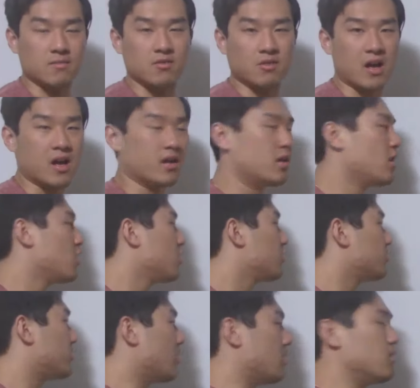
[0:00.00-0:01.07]
Okay,
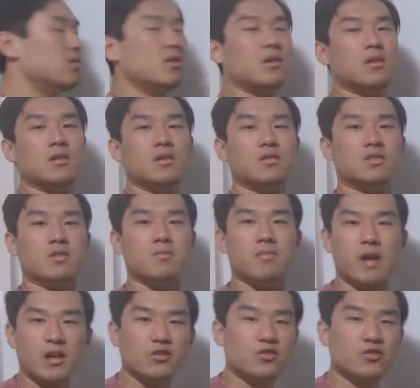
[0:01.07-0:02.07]
so make